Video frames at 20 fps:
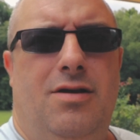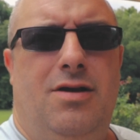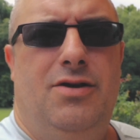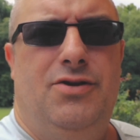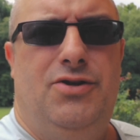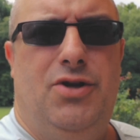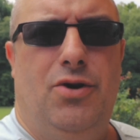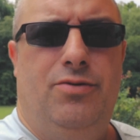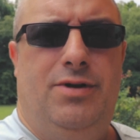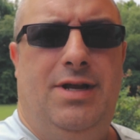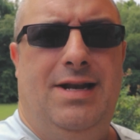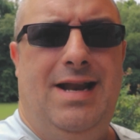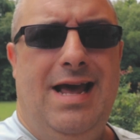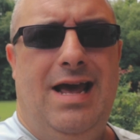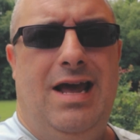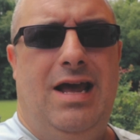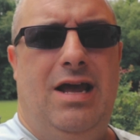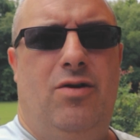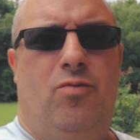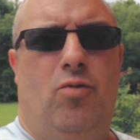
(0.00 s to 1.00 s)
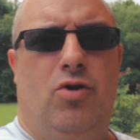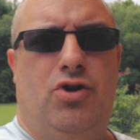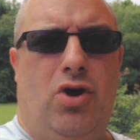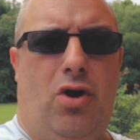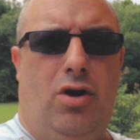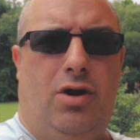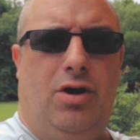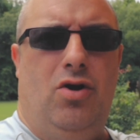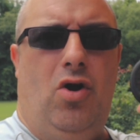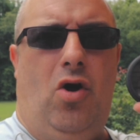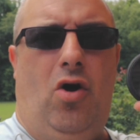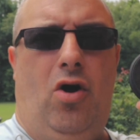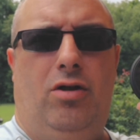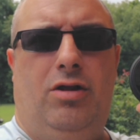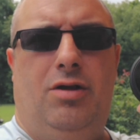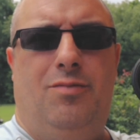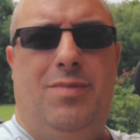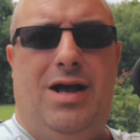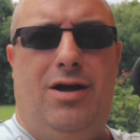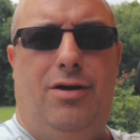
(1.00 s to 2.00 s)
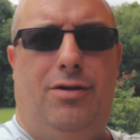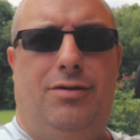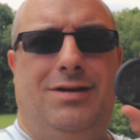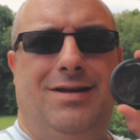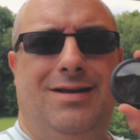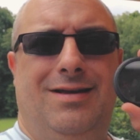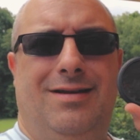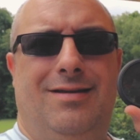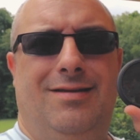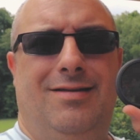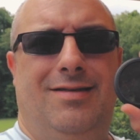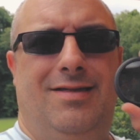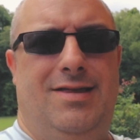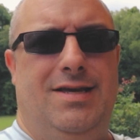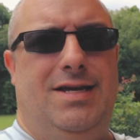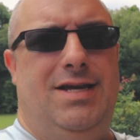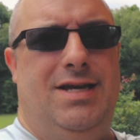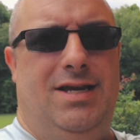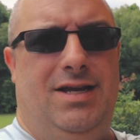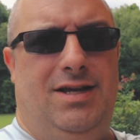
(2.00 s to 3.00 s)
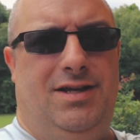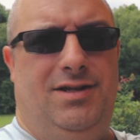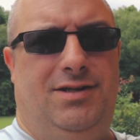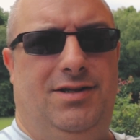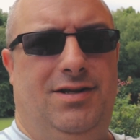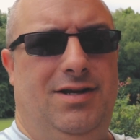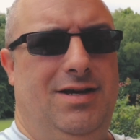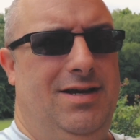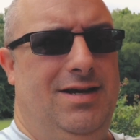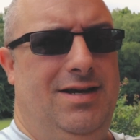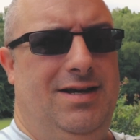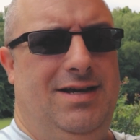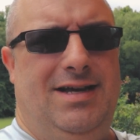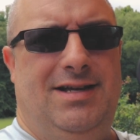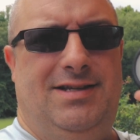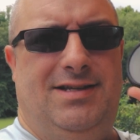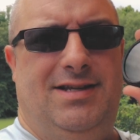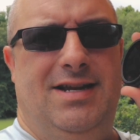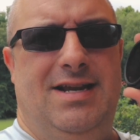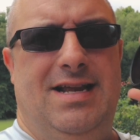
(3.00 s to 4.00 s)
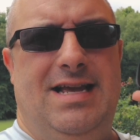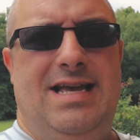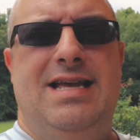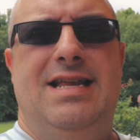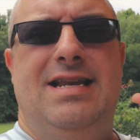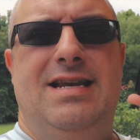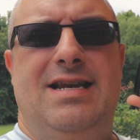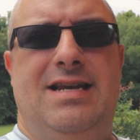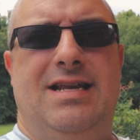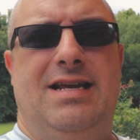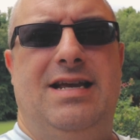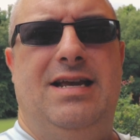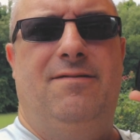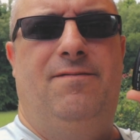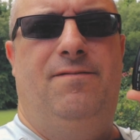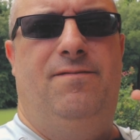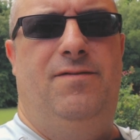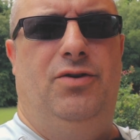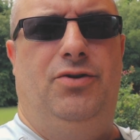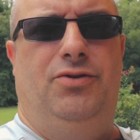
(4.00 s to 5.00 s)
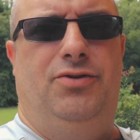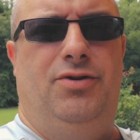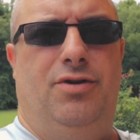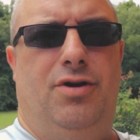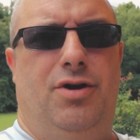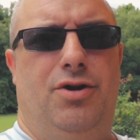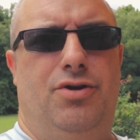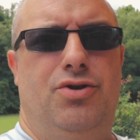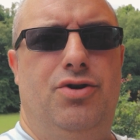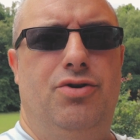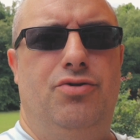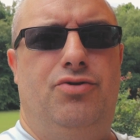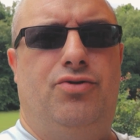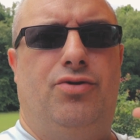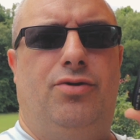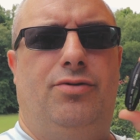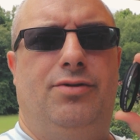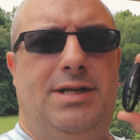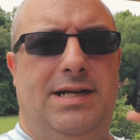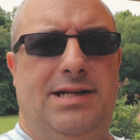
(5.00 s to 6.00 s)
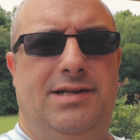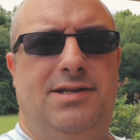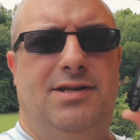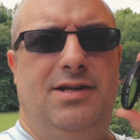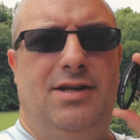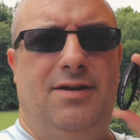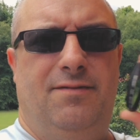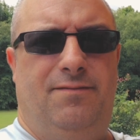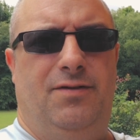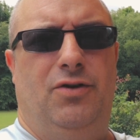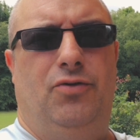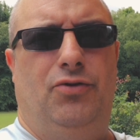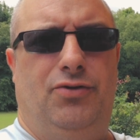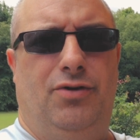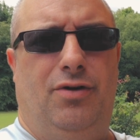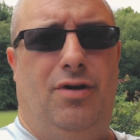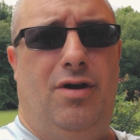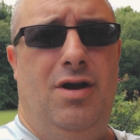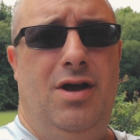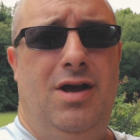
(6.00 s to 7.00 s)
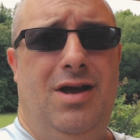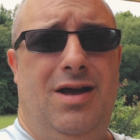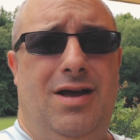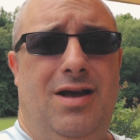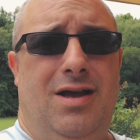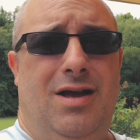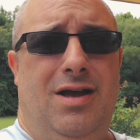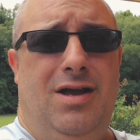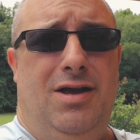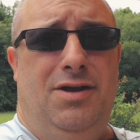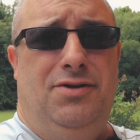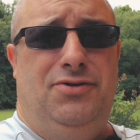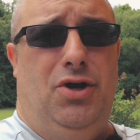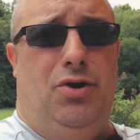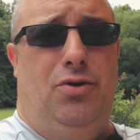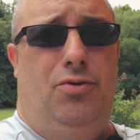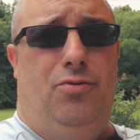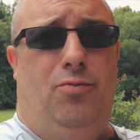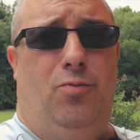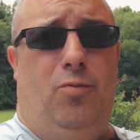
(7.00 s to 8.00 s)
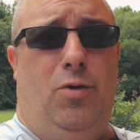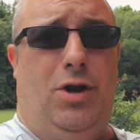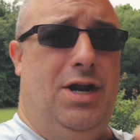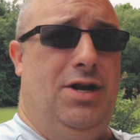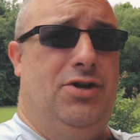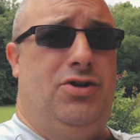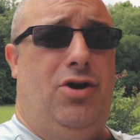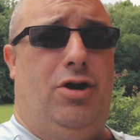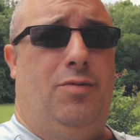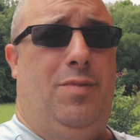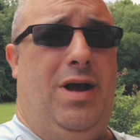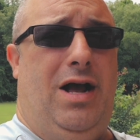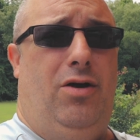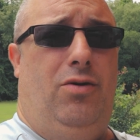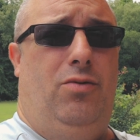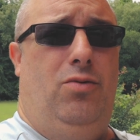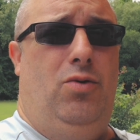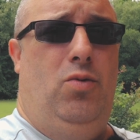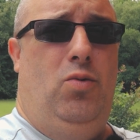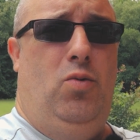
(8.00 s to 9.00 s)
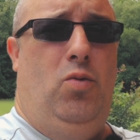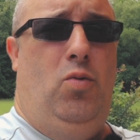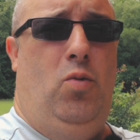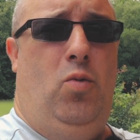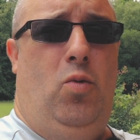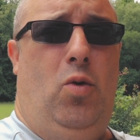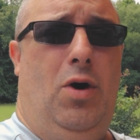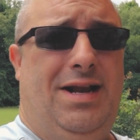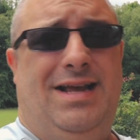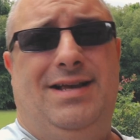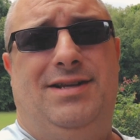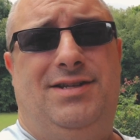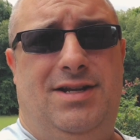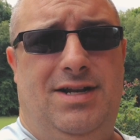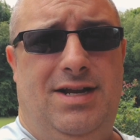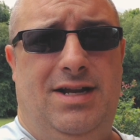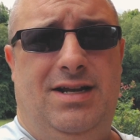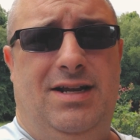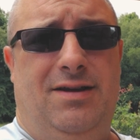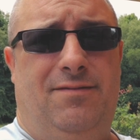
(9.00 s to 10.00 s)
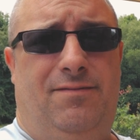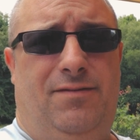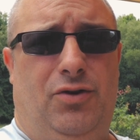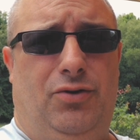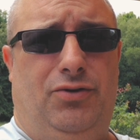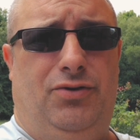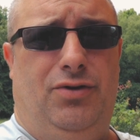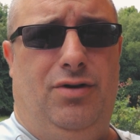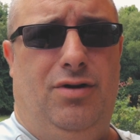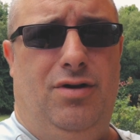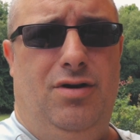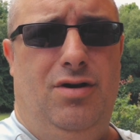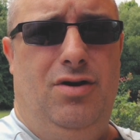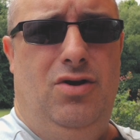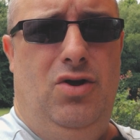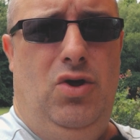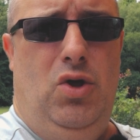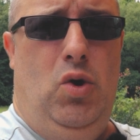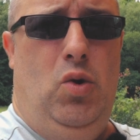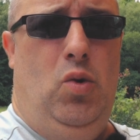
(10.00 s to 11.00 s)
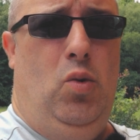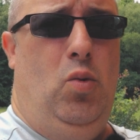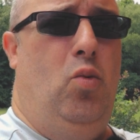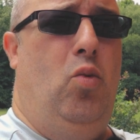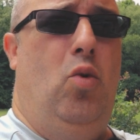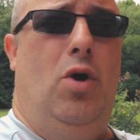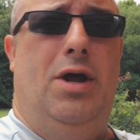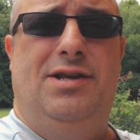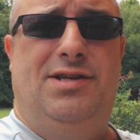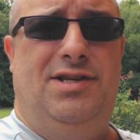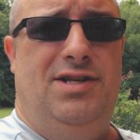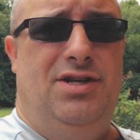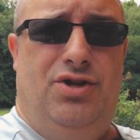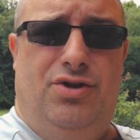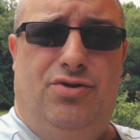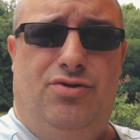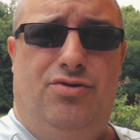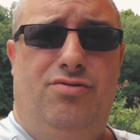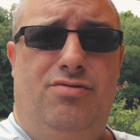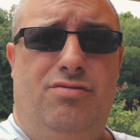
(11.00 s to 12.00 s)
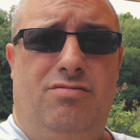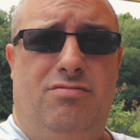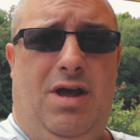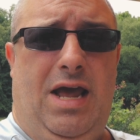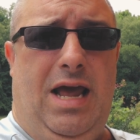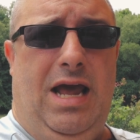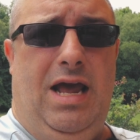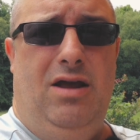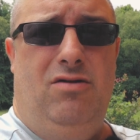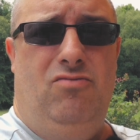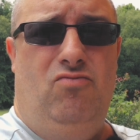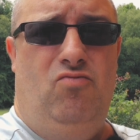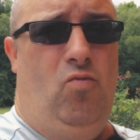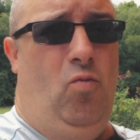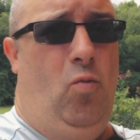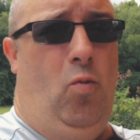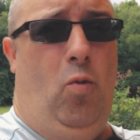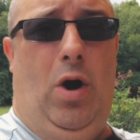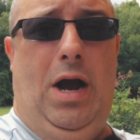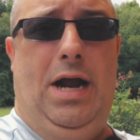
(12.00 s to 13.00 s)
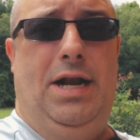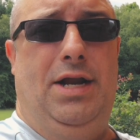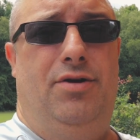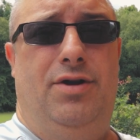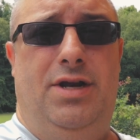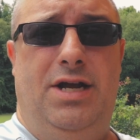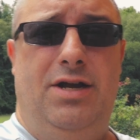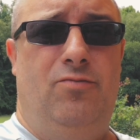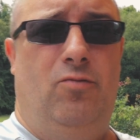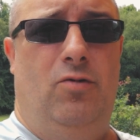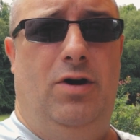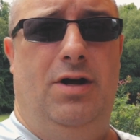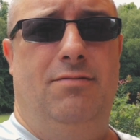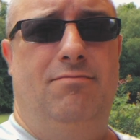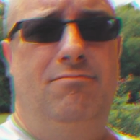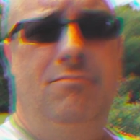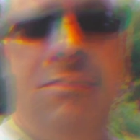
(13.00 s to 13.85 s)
So today we're talking all about these. It's an ND filter, a neutral density filter. So we're going to talk about what is an ND filter, what does it do, and why do you need one?